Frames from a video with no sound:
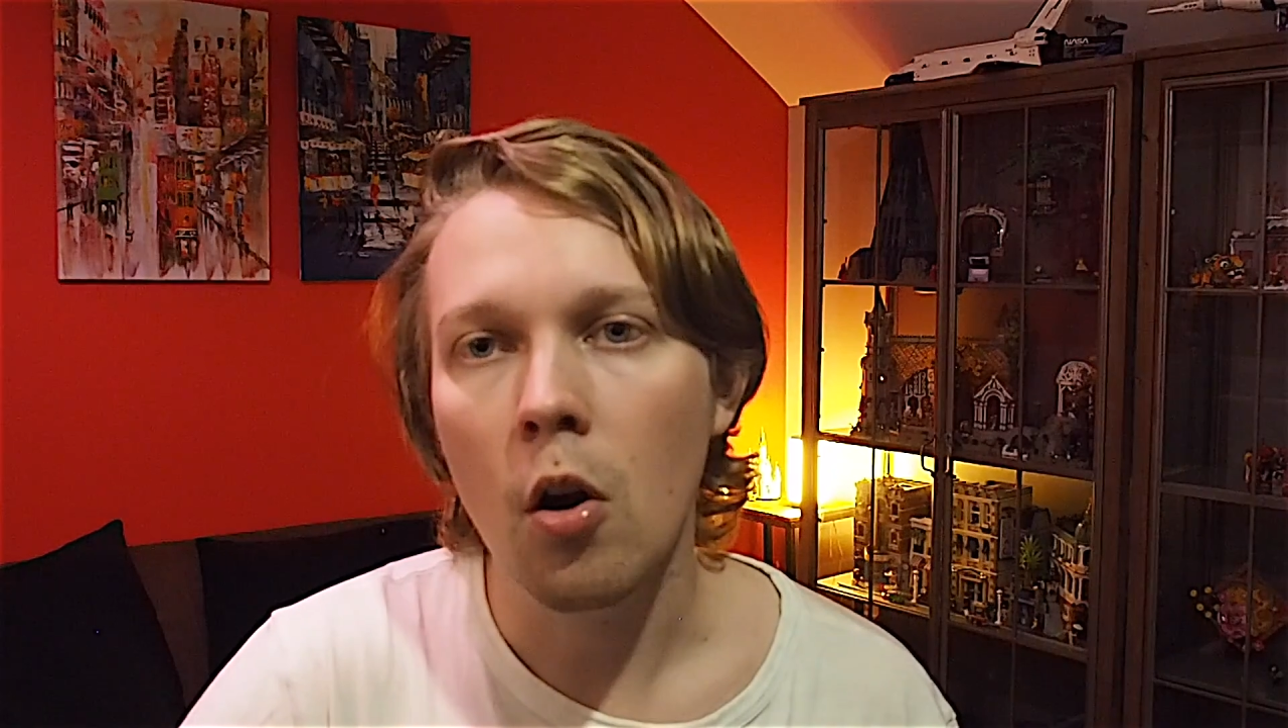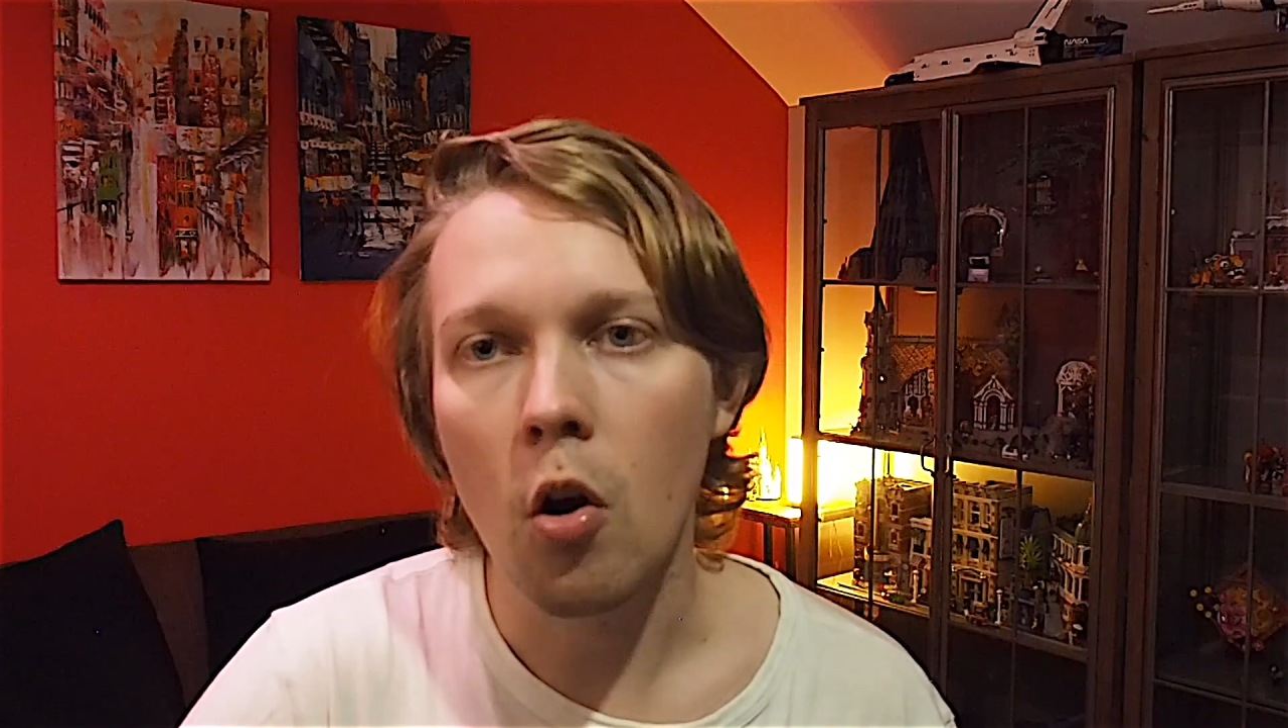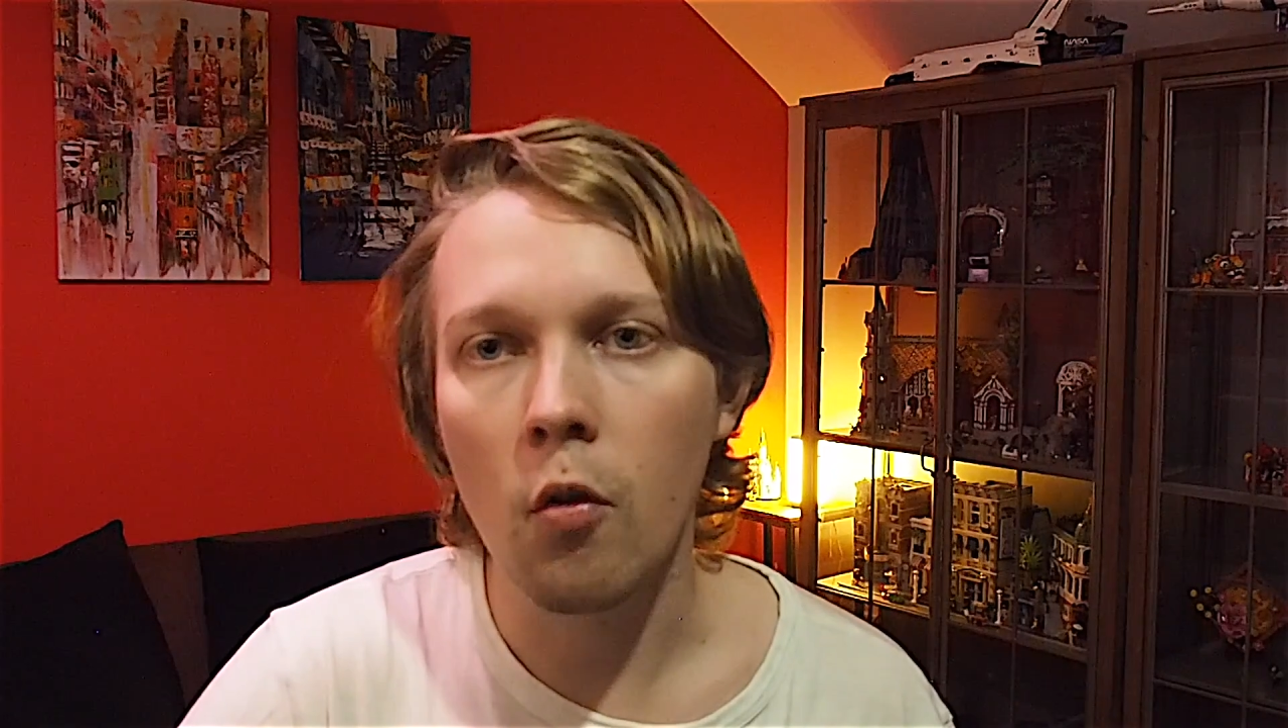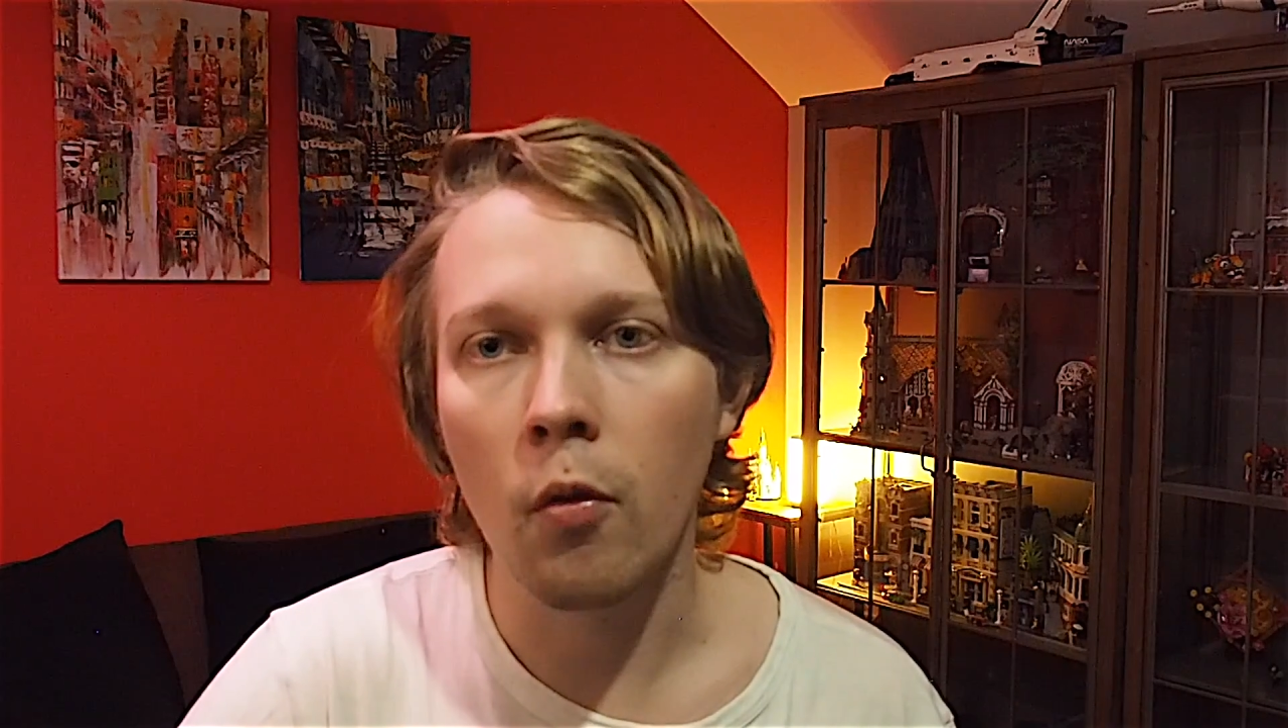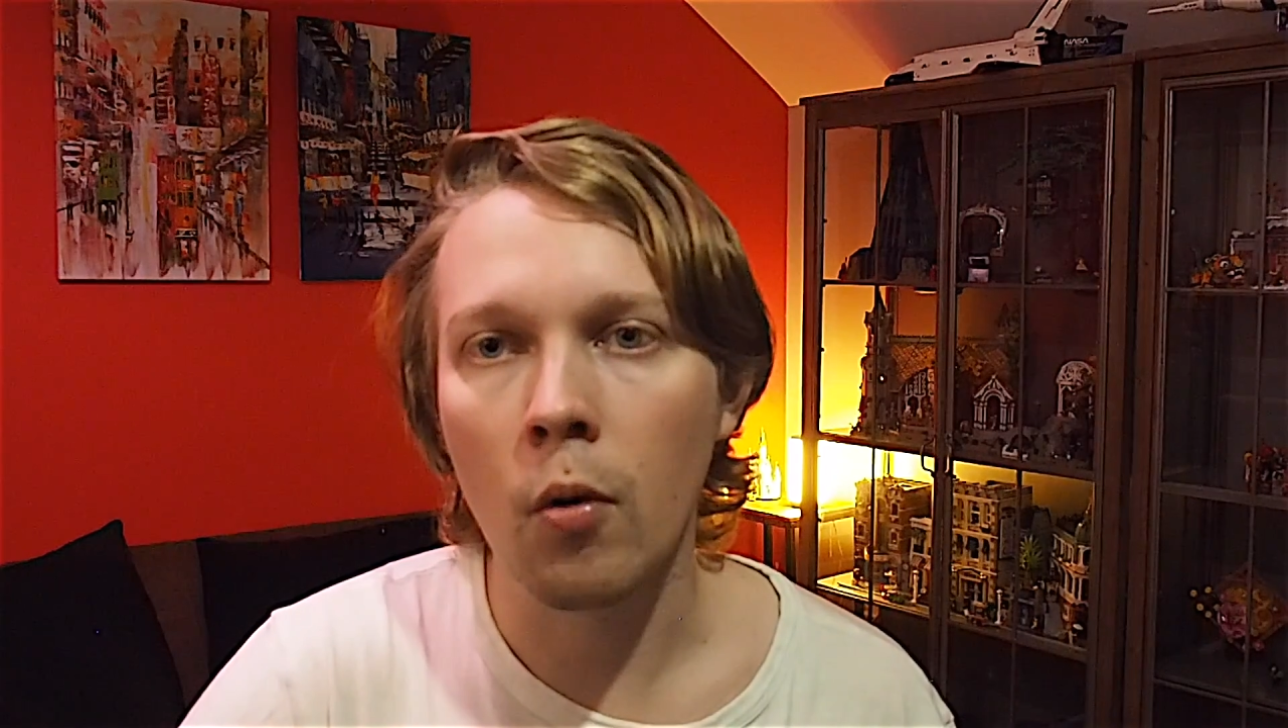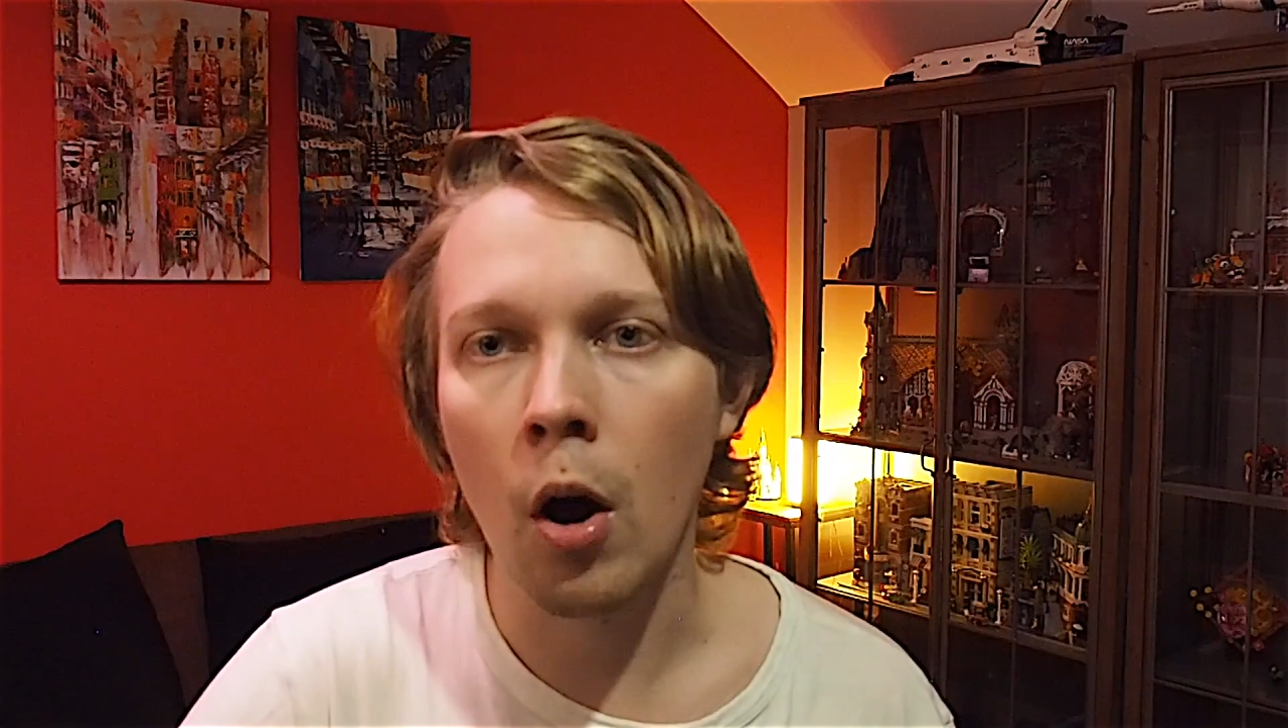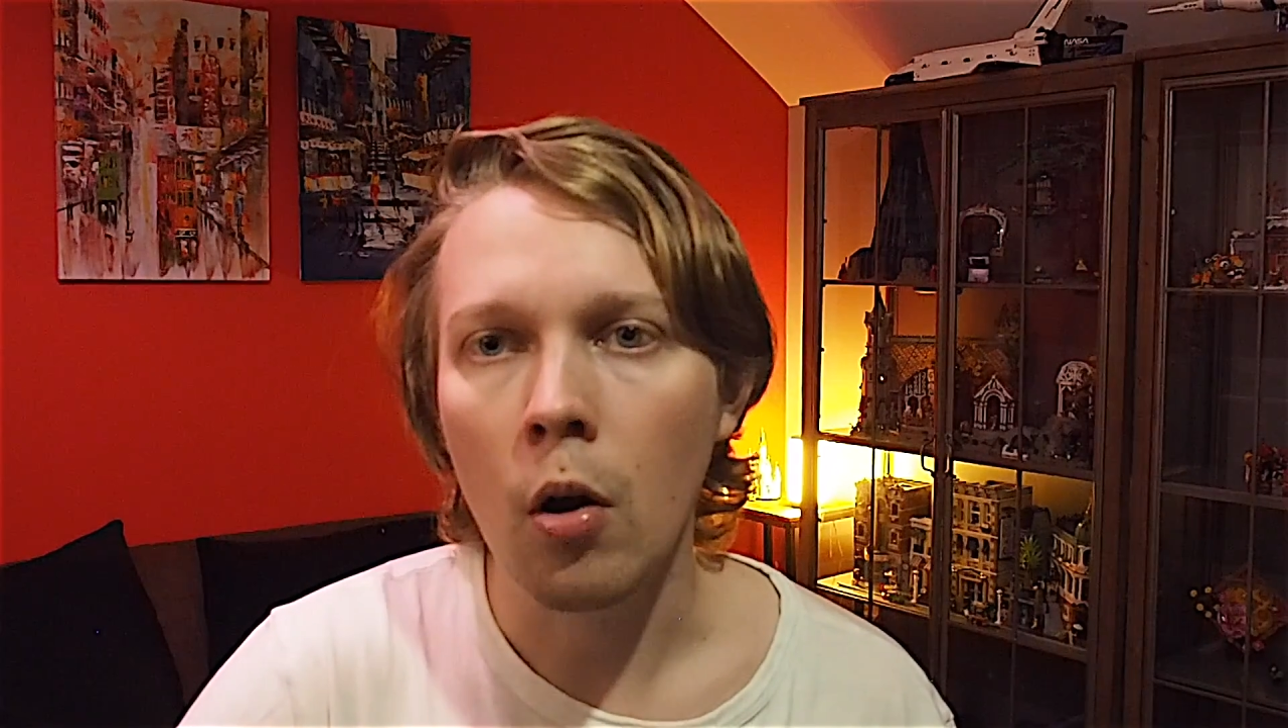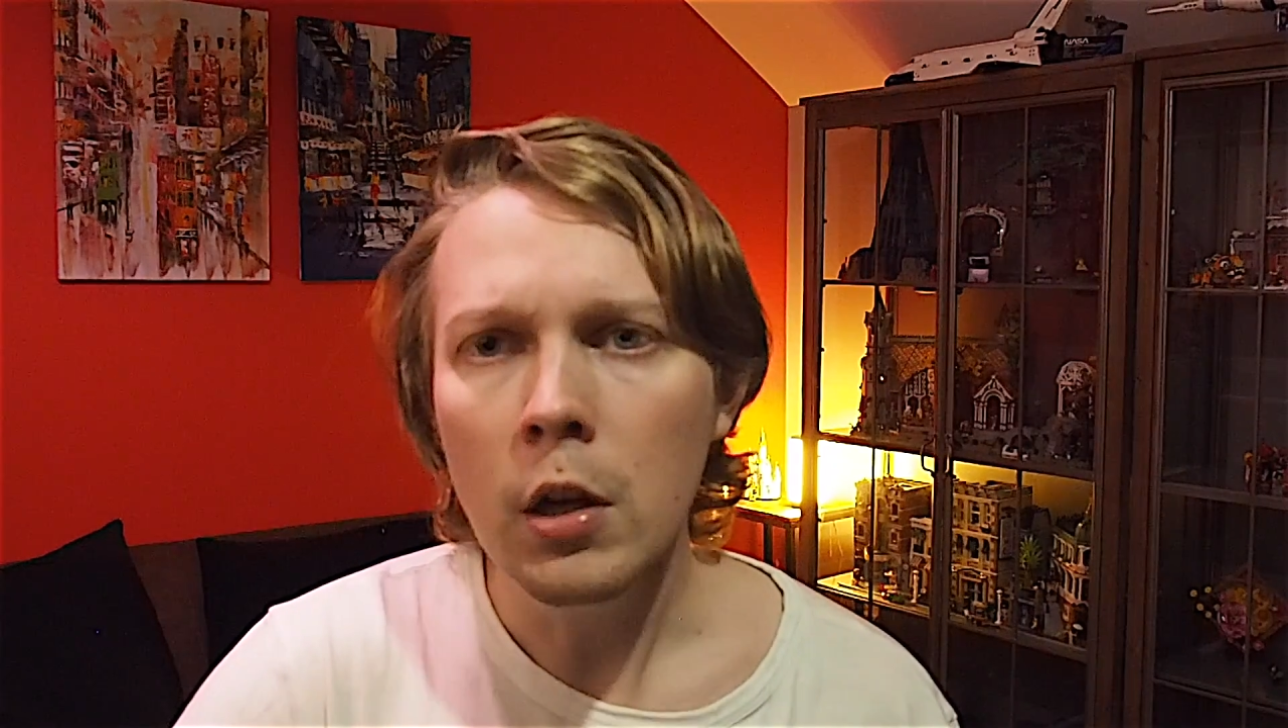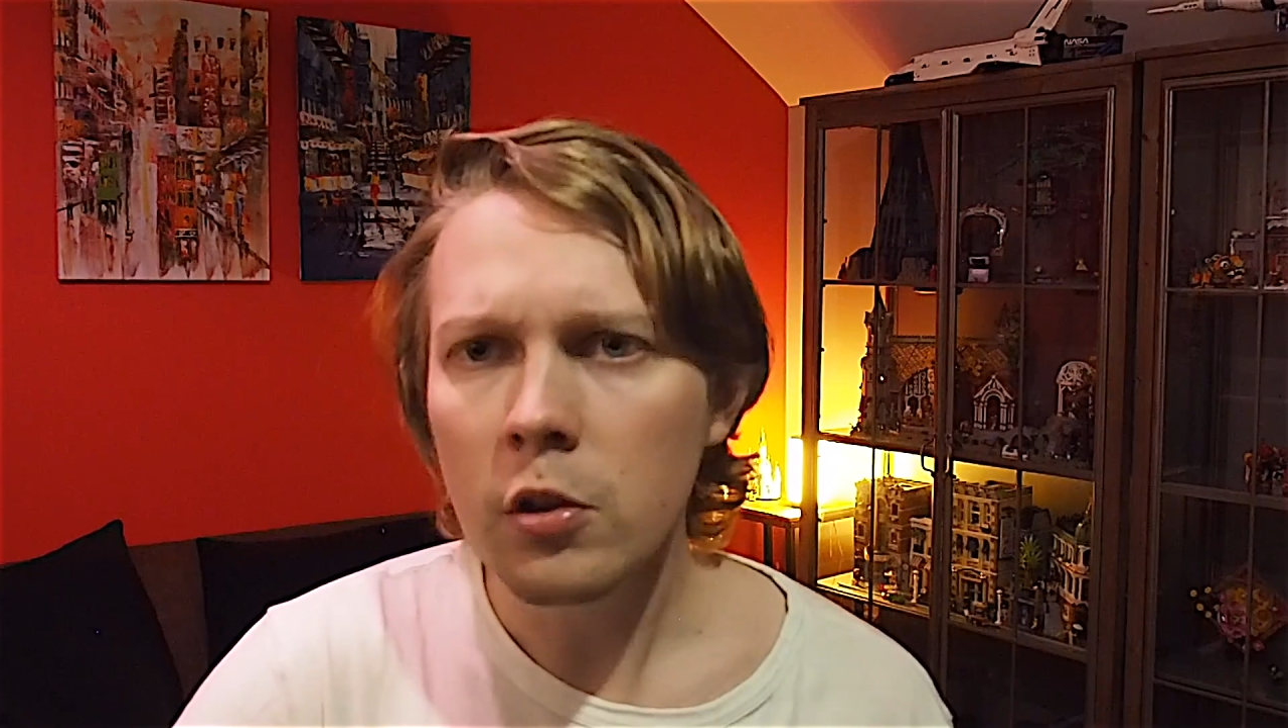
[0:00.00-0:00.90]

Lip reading: overall.